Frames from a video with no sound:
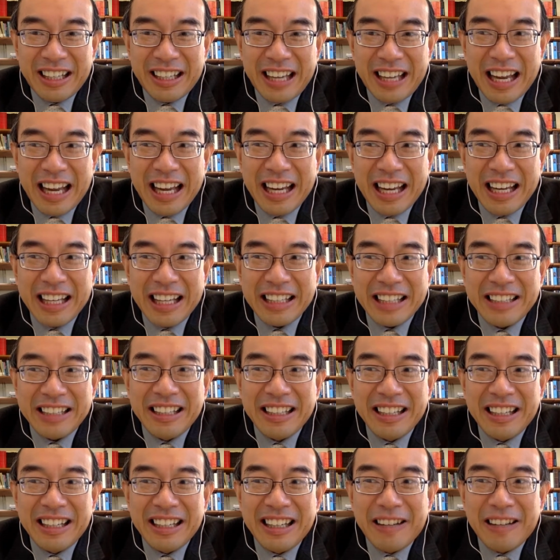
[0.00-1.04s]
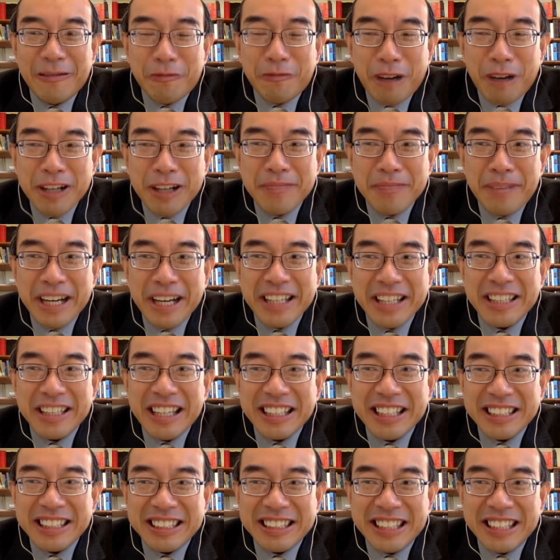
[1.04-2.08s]
And what might
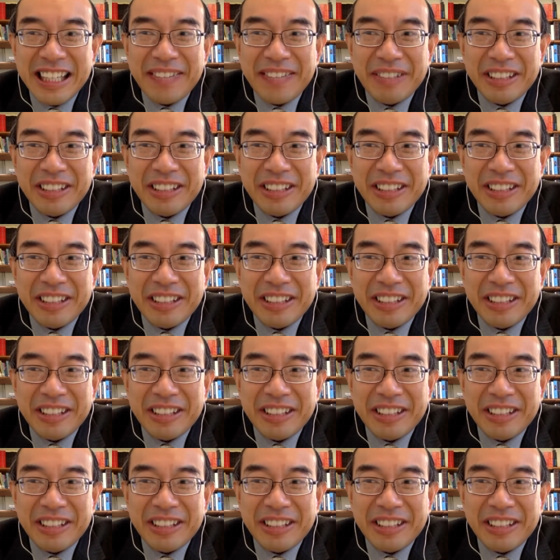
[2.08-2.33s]
that say?